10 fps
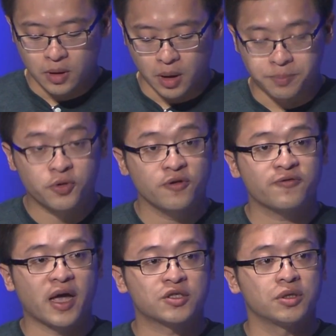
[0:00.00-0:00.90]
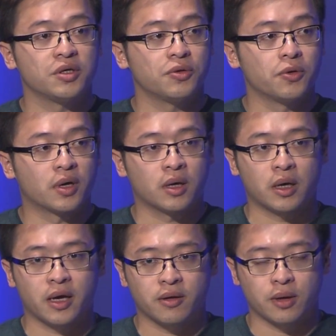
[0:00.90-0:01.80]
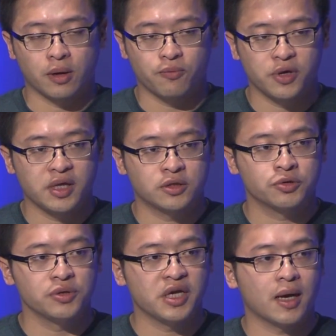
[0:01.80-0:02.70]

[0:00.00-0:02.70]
a proof actually you are a really truly